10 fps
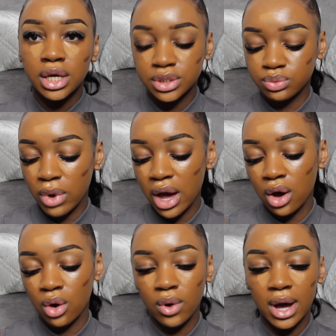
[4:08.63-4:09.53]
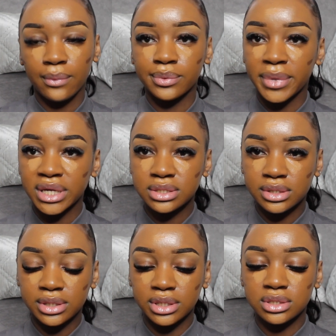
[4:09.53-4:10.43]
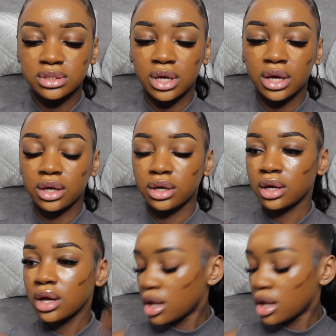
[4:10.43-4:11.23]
as well, I would basically say.